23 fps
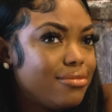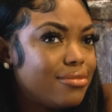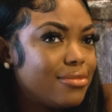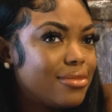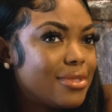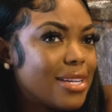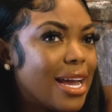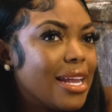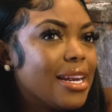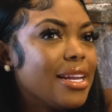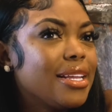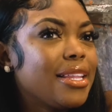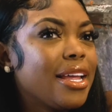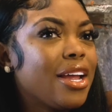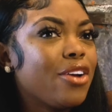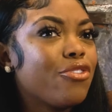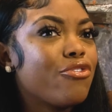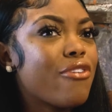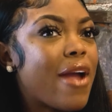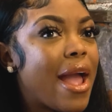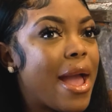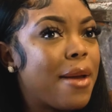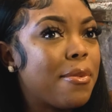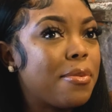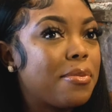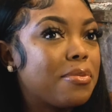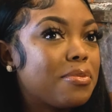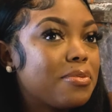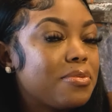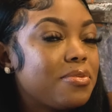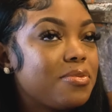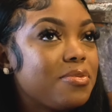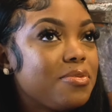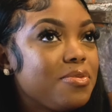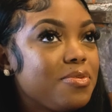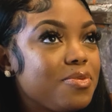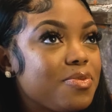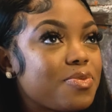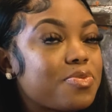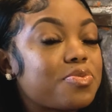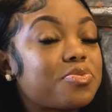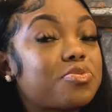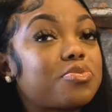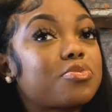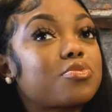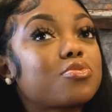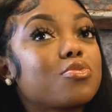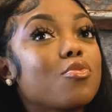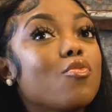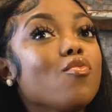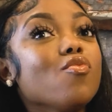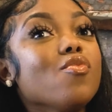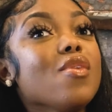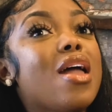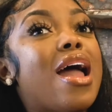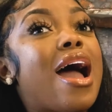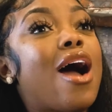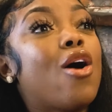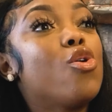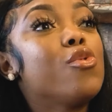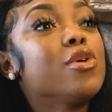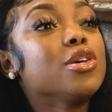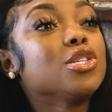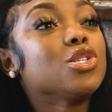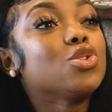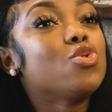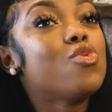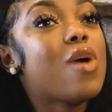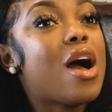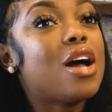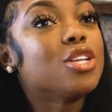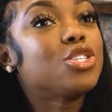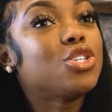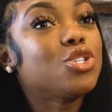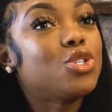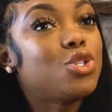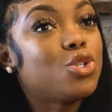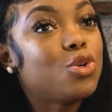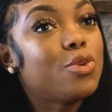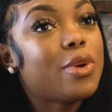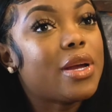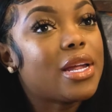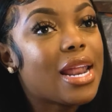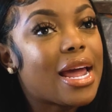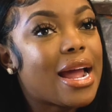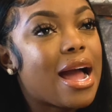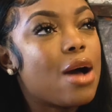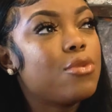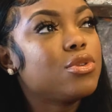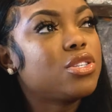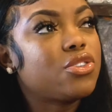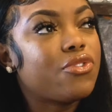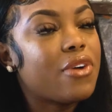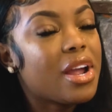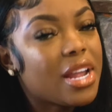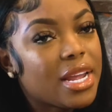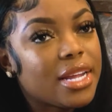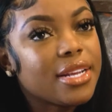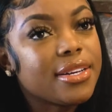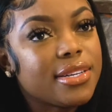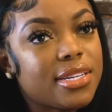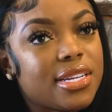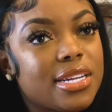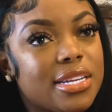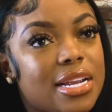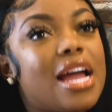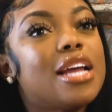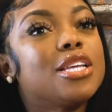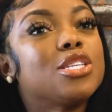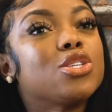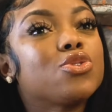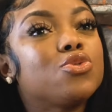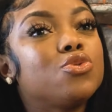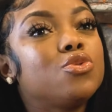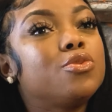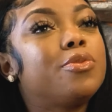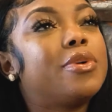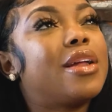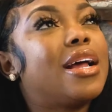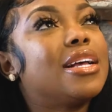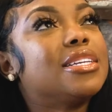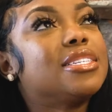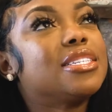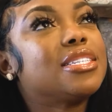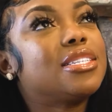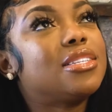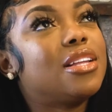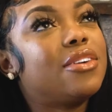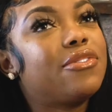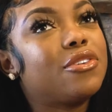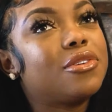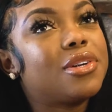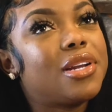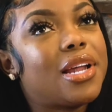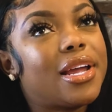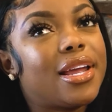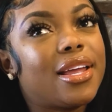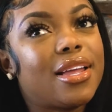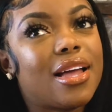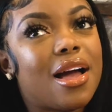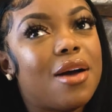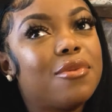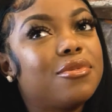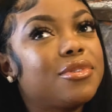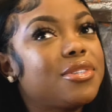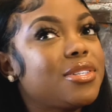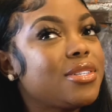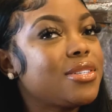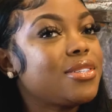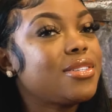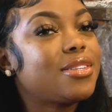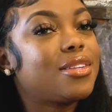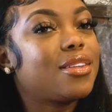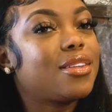I didn't think rap. I always knew how to do it. Like I was writing in high school, but I just never like, I was just